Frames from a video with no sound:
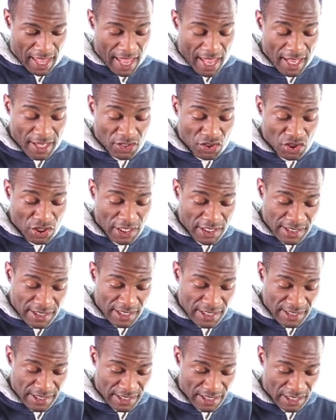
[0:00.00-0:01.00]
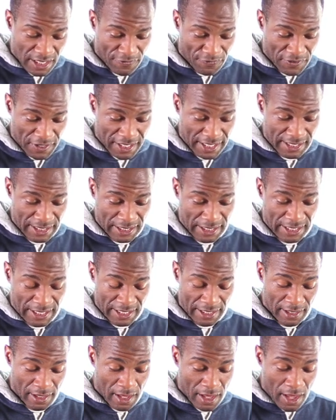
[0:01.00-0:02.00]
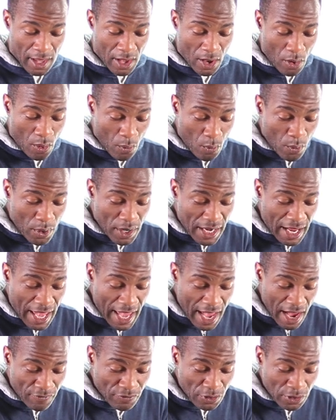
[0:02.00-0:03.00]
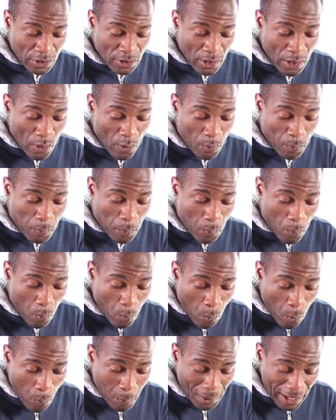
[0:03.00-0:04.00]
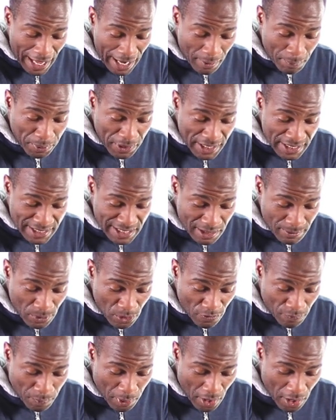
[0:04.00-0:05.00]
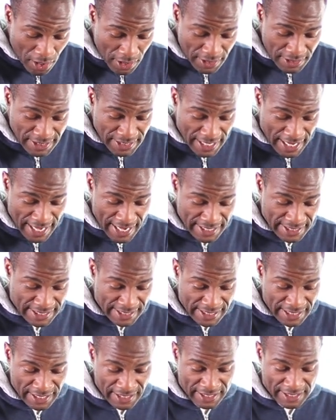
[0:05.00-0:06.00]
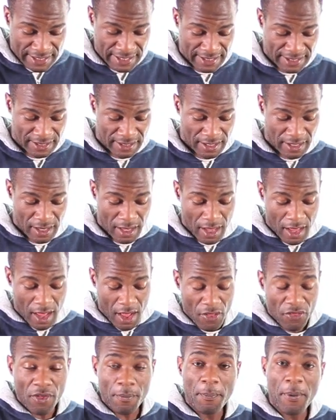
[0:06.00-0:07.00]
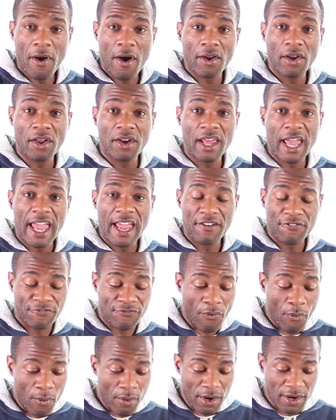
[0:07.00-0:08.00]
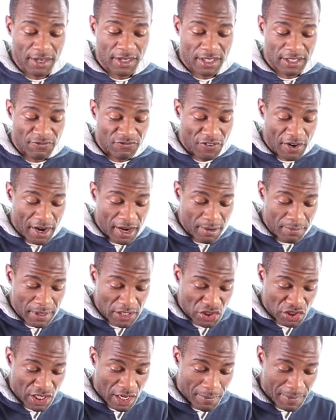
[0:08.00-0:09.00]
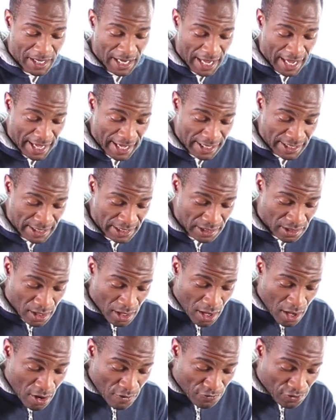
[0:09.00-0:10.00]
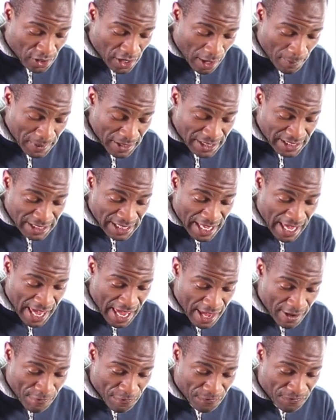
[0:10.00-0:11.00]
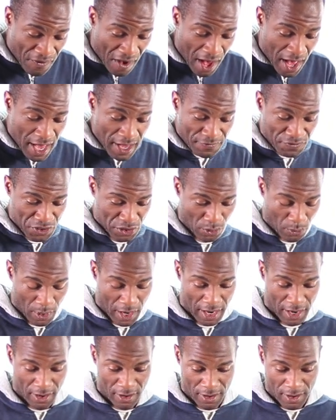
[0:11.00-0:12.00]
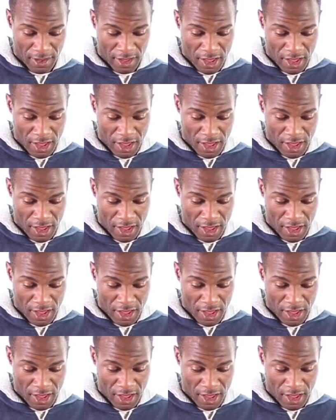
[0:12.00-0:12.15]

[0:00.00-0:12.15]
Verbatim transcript: And just as significantly, whenever black plays the move pawn to a6, the pawn on a4 could very much come in handy for coming to the a5 square,